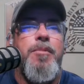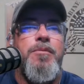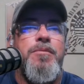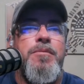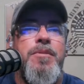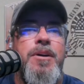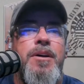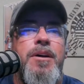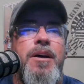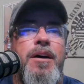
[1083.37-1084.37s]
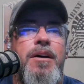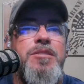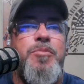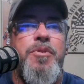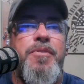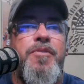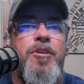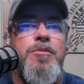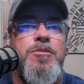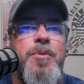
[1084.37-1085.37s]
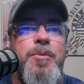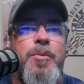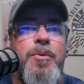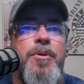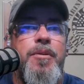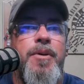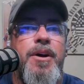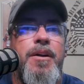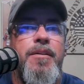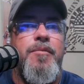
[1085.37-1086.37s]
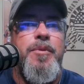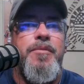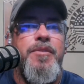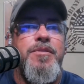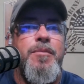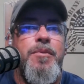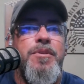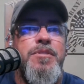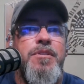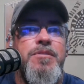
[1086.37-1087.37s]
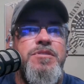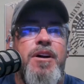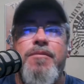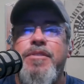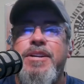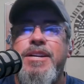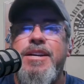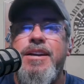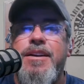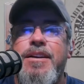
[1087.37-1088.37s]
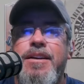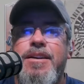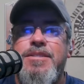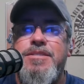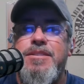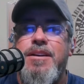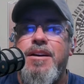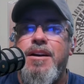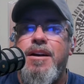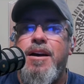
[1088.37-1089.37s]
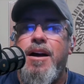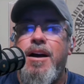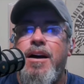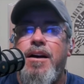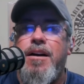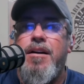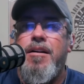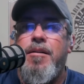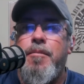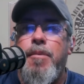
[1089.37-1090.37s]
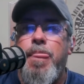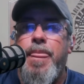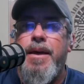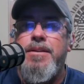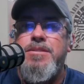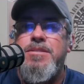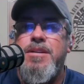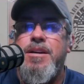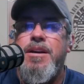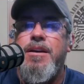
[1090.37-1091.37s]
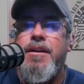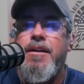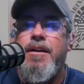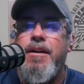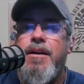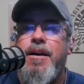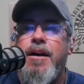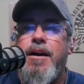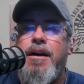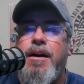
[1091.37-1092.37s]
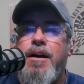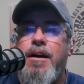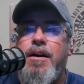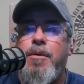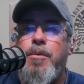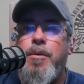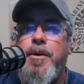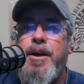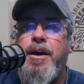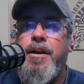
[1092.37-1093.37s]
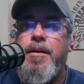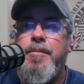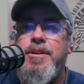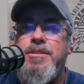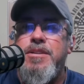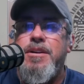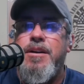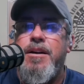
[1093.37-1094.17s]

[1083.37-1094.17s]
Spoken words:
local, support the farmers. Remember the word, Ryan, have been infusing words. It's called sovereignty. Yes. Let's see. Where are we at? I miss it.